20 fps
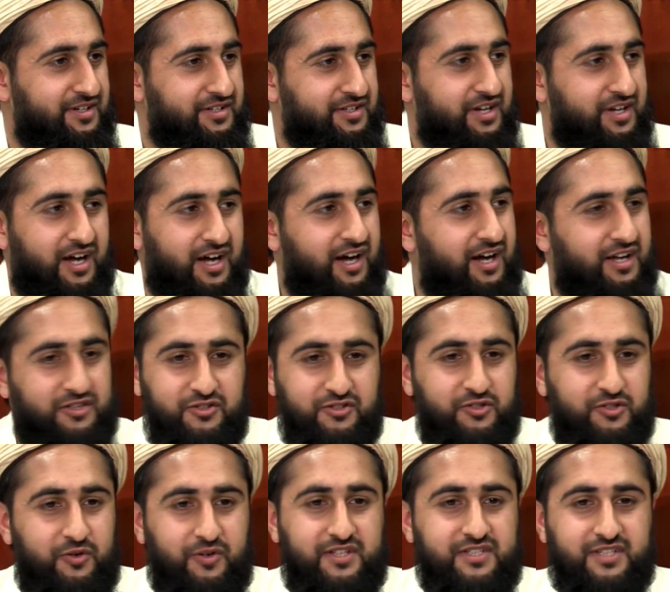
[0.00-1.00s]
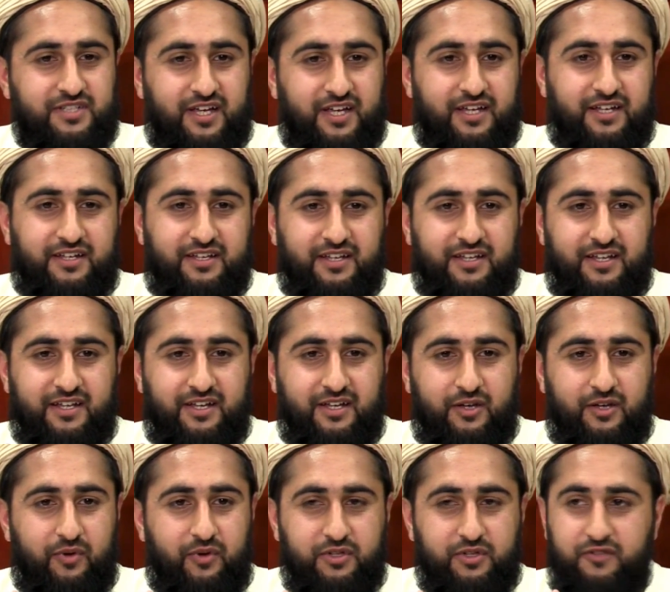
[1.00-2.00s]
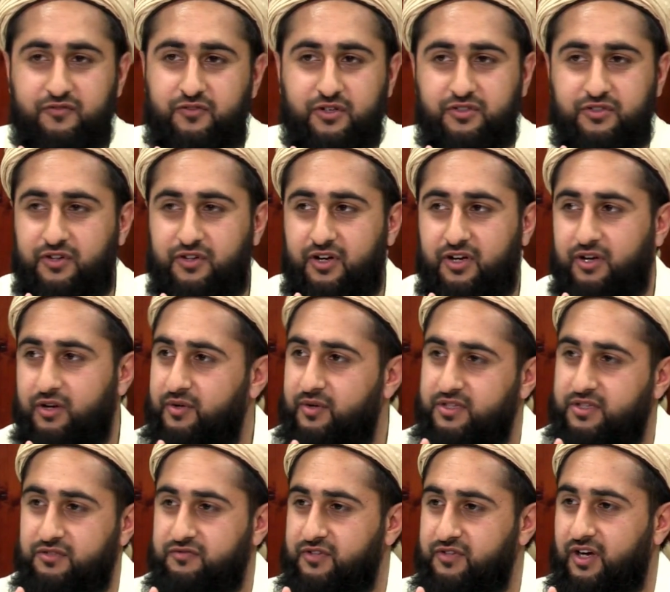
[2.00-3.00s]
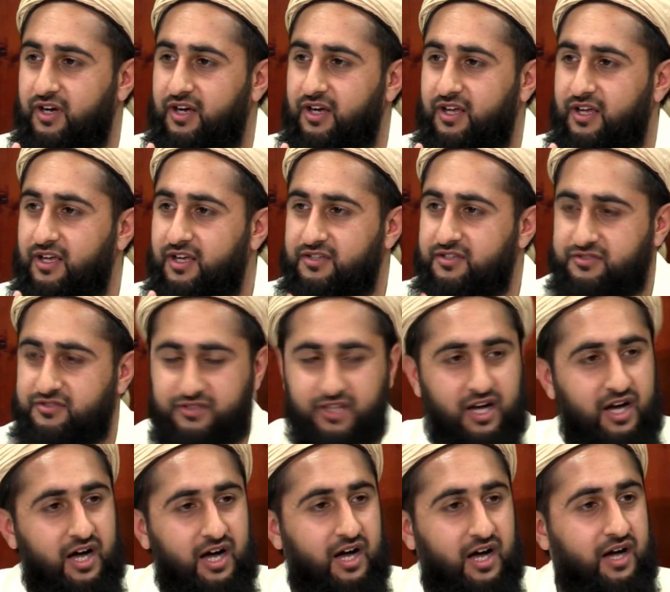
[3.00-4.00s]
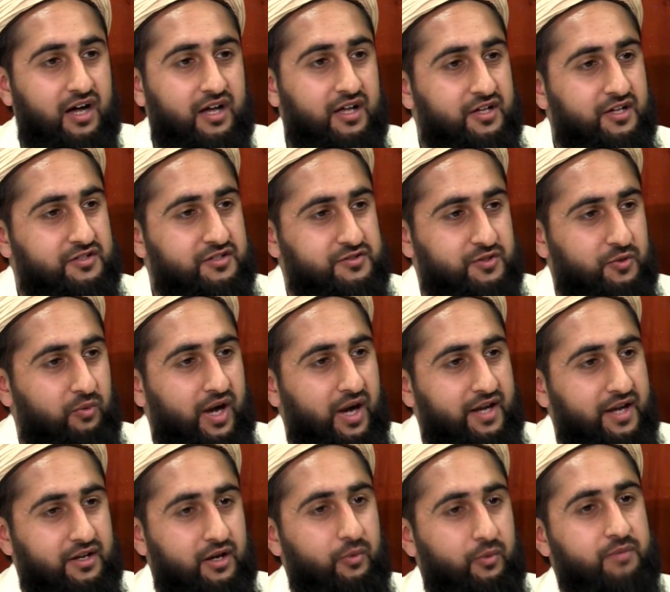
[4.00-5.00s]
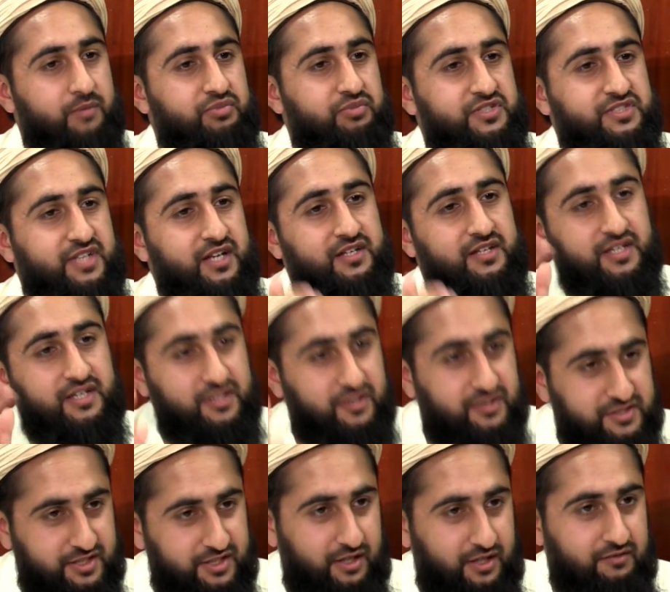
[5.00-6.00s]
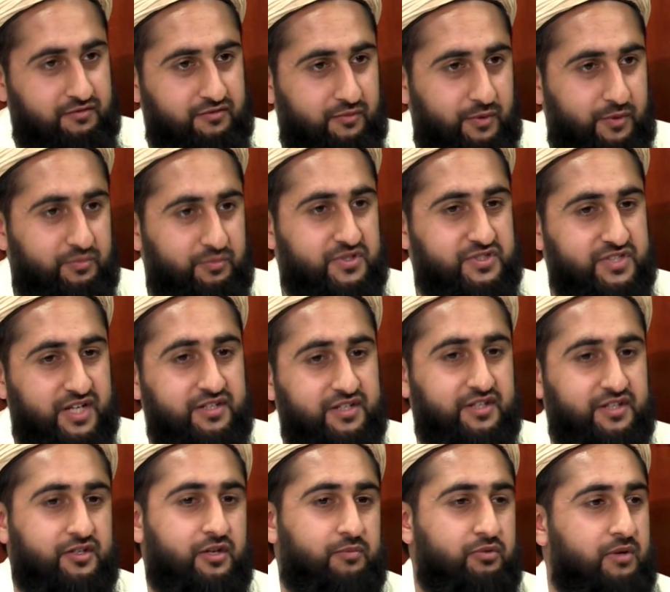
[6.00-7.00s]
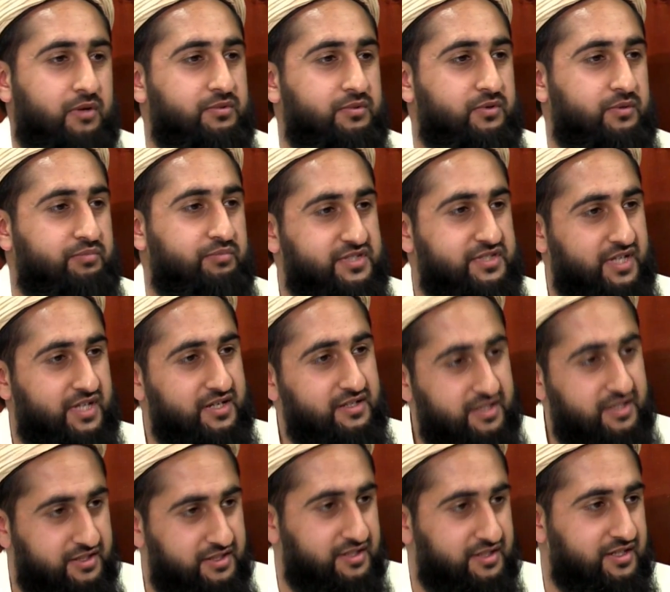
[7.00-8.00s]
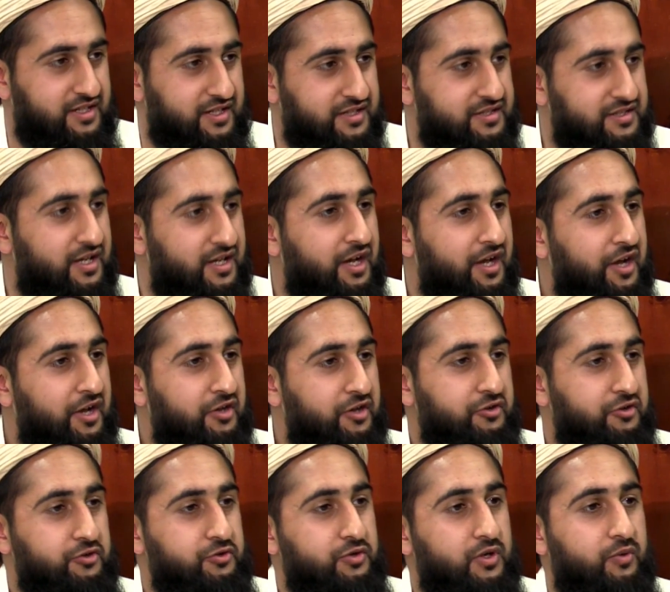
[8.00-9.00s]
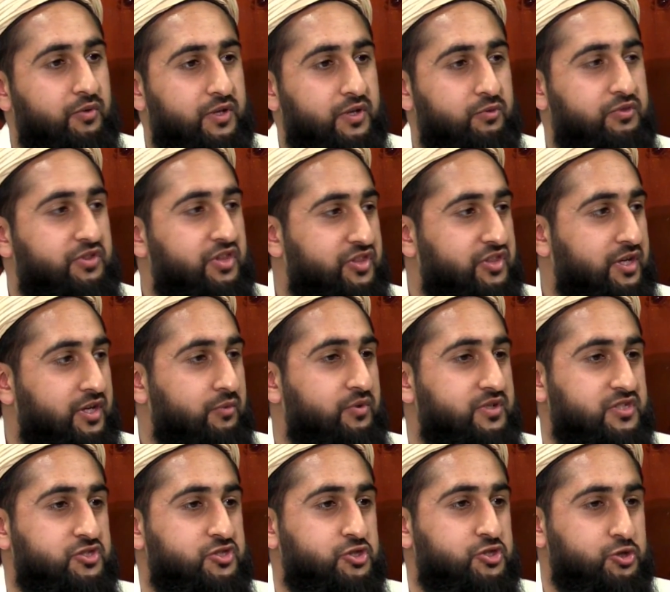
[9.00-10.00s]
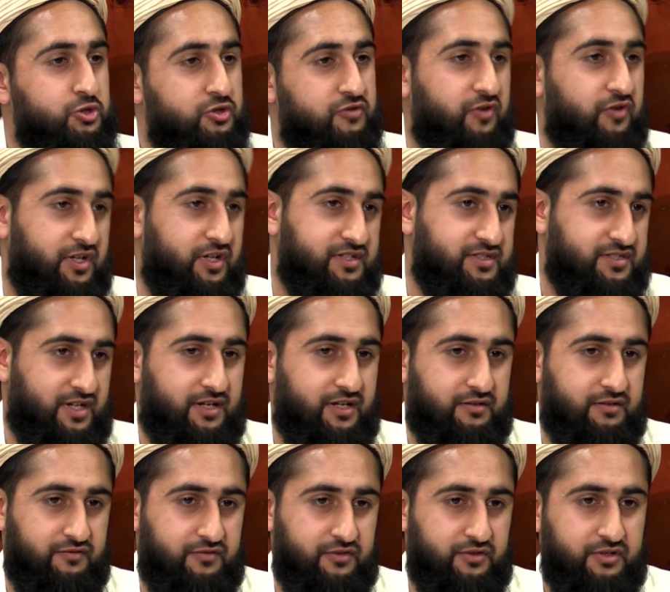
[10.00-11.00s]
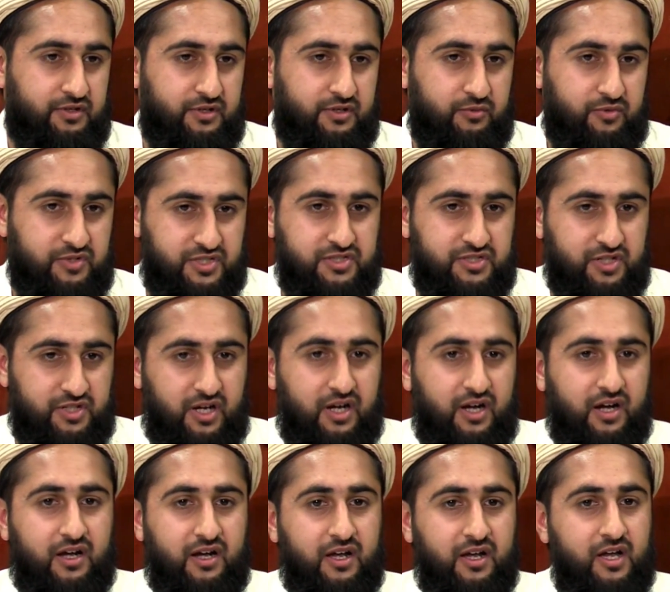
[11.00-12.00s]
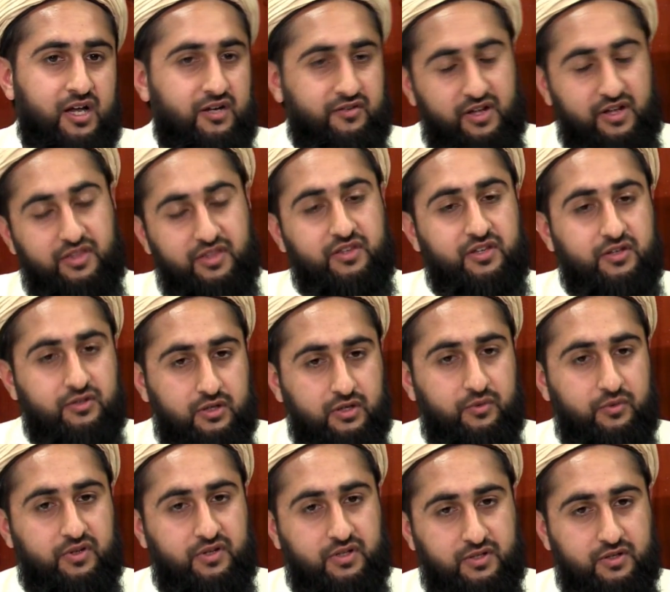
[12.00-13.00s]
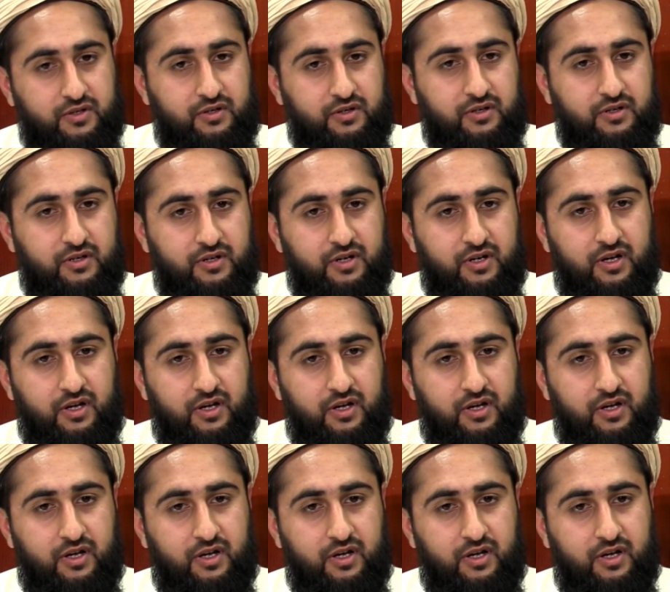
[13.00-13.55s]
Your heart, you know inside when you've done wrong or when you've not. So the heart, so why not when presenting yourself, when presenting your problem, when presenting your needs, you do it with the thing which is truthful inside of you, which is your heart, rather than doing it with your tongue.